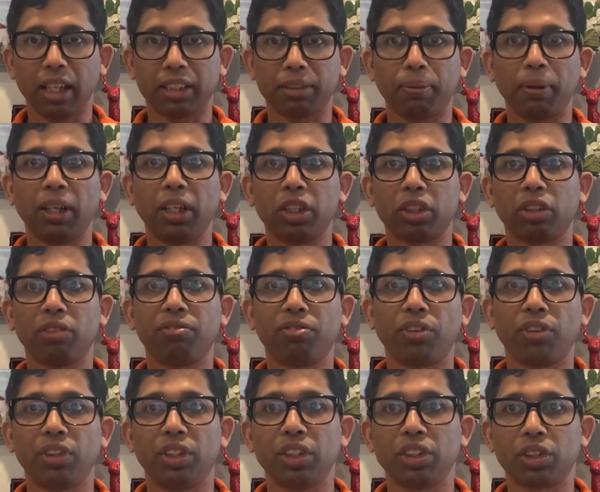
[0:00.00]
explanation
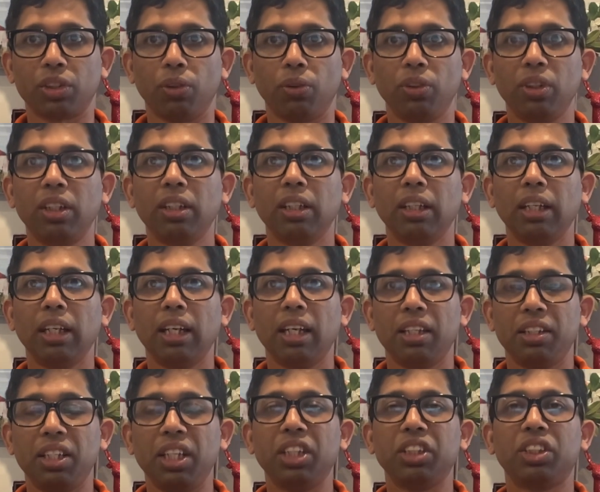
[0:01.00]
for this code.
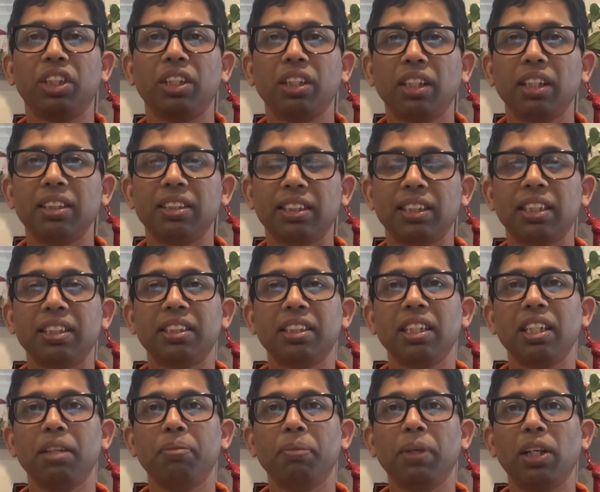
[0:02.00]
The agent then
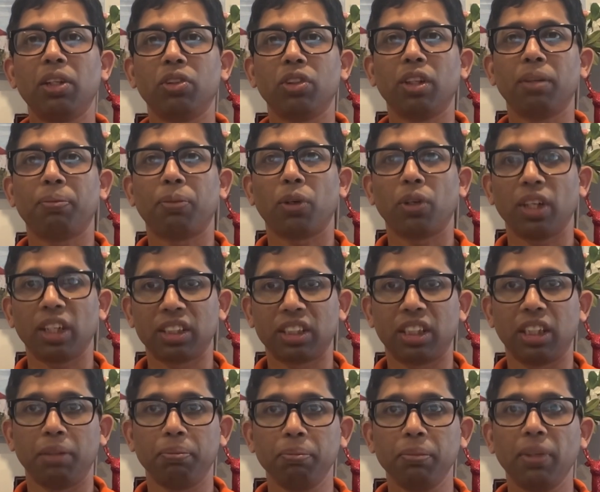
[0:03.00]
sends an email to the
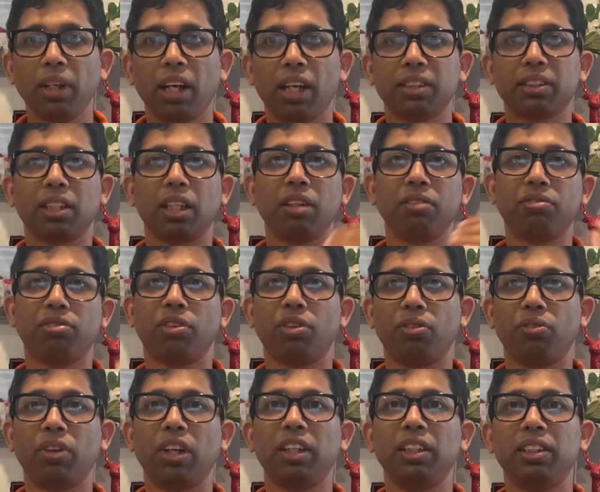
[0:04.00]
product team asking
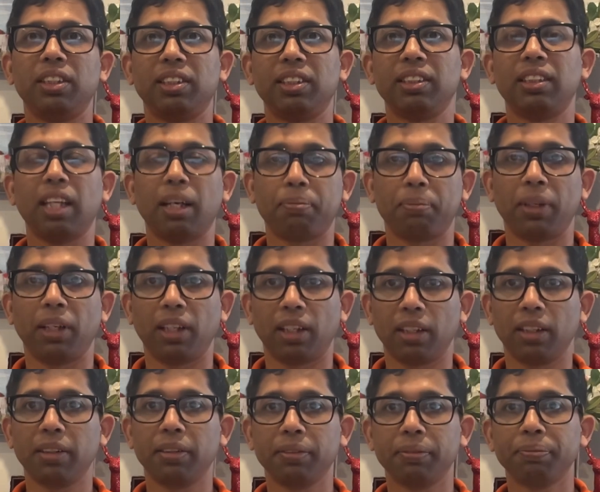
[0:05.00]
for why this is
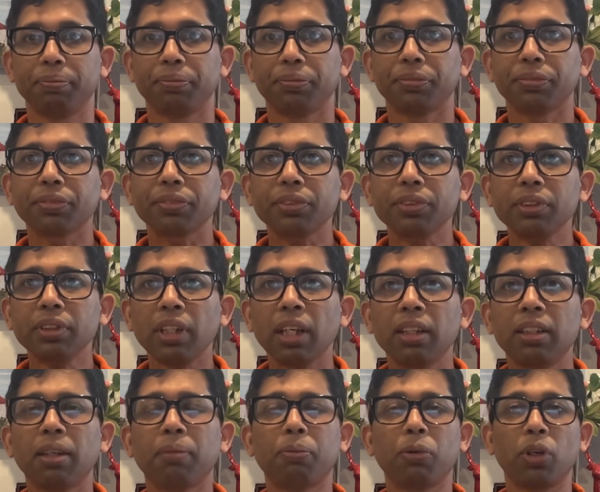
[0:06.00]
happening.
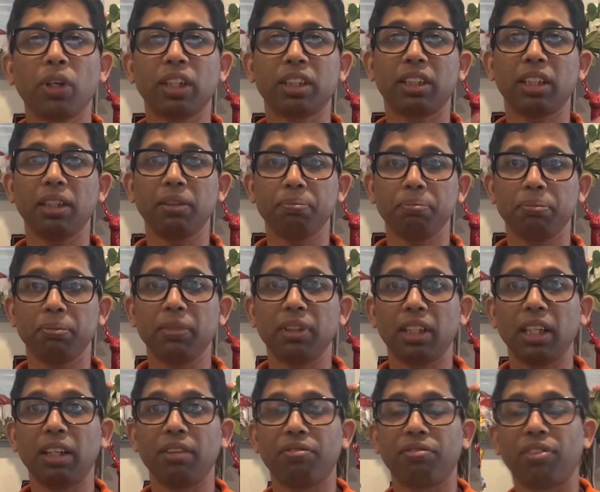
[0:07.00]
The product
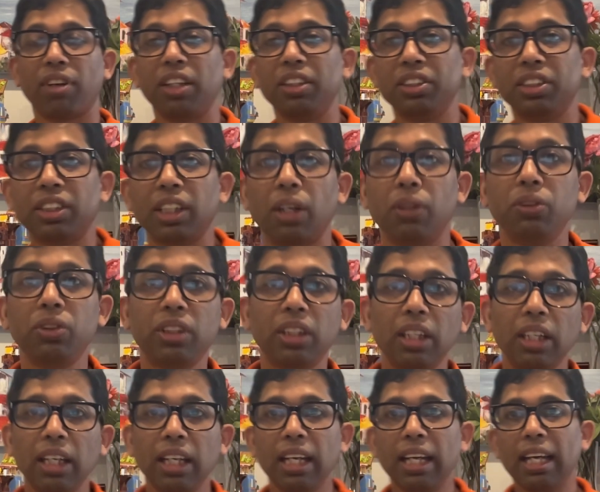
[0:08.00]
team then finds
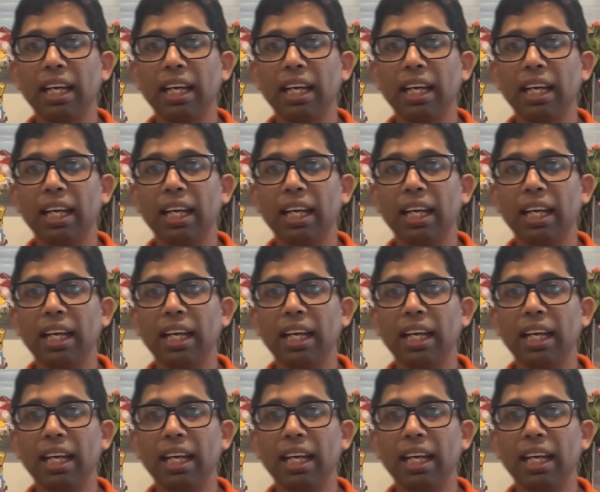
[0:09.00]
out